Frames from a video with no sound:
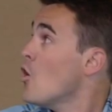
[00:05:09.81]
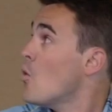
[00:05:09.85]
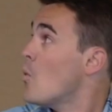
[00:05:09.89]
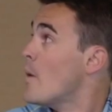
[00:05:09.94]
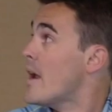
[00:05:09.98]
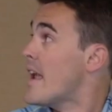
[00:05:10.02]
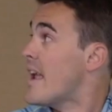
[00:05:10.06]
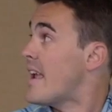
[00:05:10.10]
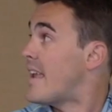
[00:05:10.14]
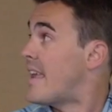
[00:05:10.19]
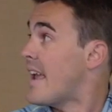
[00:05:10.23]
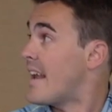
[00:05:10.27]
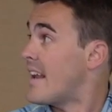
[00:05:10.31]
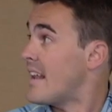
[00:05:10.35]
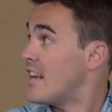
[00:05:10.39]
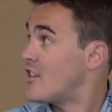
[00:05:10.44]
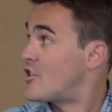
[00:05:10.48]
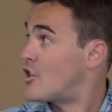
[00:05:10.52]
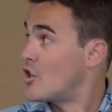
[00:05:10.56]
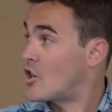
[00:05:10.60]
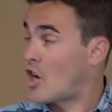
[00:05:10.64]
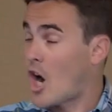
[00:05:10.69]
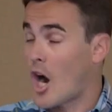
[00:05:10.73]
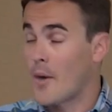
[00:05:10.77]
We get
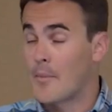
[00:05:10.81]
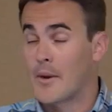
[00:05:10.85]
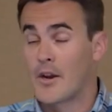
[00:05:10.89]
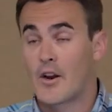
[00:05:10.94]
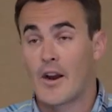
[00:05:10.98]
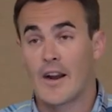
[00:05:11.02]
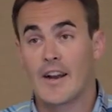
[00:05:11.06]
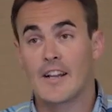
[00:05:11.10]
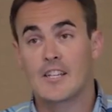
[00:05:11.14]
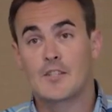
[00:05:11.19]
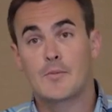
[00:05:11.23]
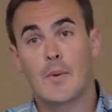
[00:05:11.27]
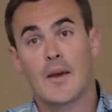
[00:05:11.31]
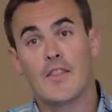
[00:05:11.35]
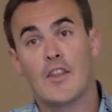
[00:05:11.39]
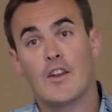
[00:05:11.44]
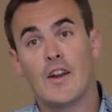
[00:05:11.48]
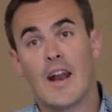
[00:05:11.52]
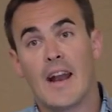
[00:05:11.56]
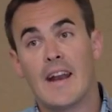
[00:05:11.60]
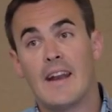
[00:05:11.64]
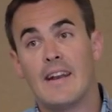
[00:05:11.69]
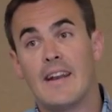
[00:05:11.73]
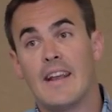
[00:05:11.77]
issued carbon credits by the
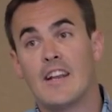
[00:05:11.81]
United